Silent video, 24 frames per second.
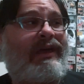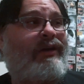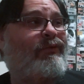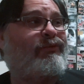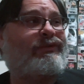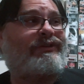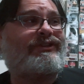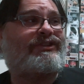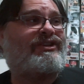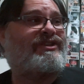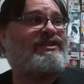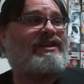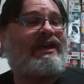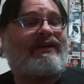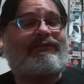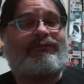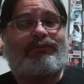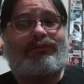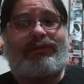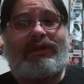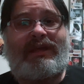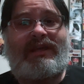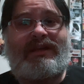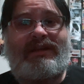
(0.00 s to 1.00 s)
We just
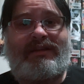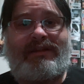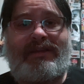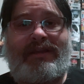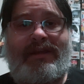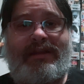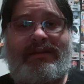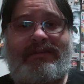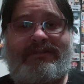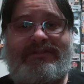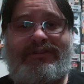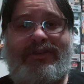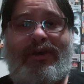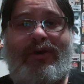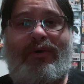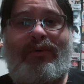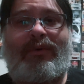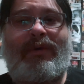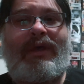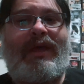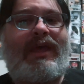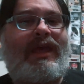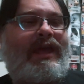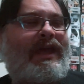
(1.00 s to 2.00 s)
haven't played it yet. So,
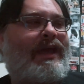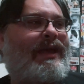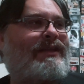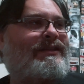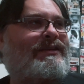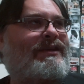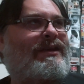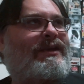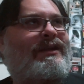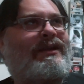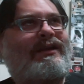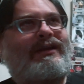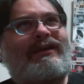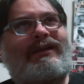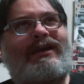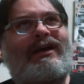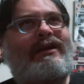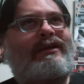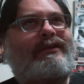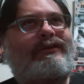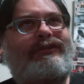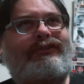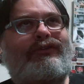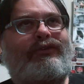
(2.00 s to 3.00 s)
and then I got
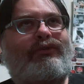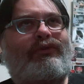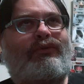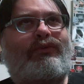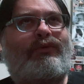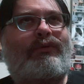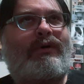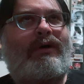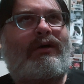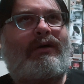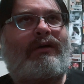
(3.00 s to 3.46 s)
to do